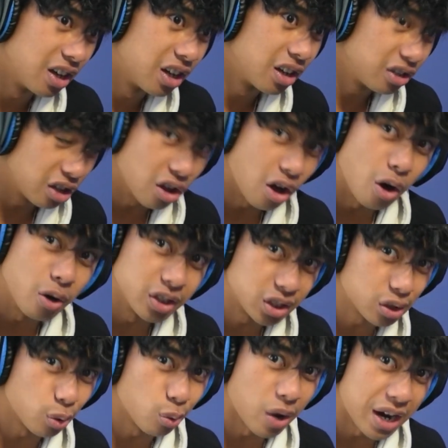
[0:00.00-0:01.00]
You know the
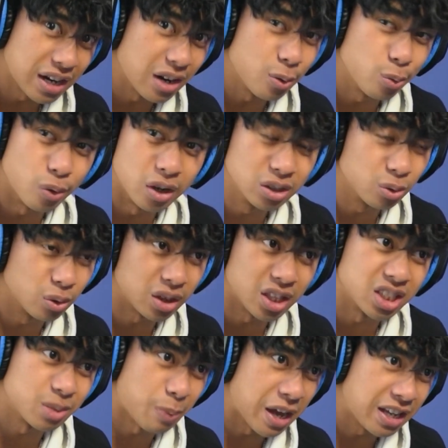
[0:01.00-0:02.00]
serrated ones with the
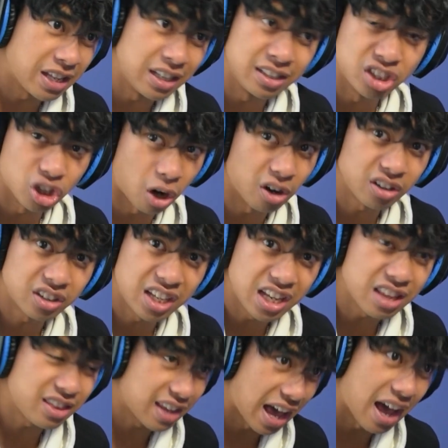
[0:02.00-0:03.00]
spiky shark
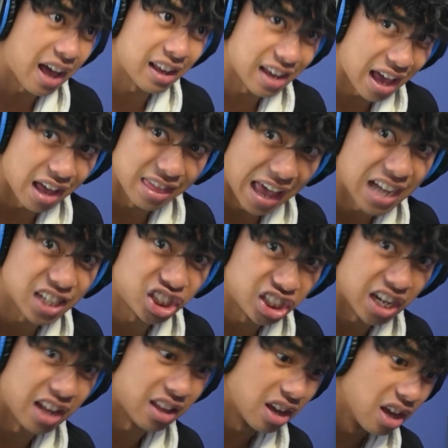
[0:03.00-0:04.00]
teeth? Yeah, that
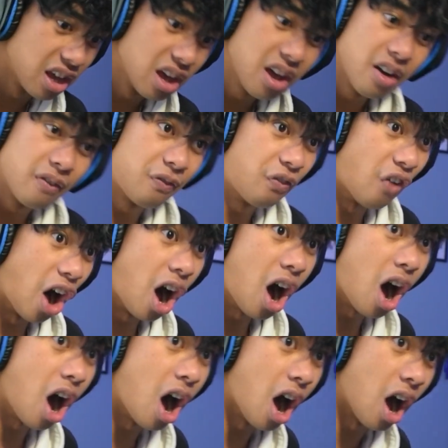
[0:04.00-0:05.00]
shit.
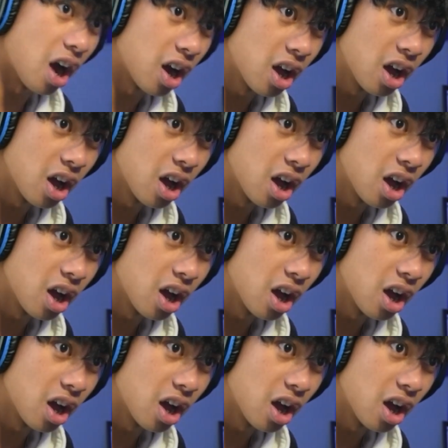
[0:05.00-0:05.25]
Fuck!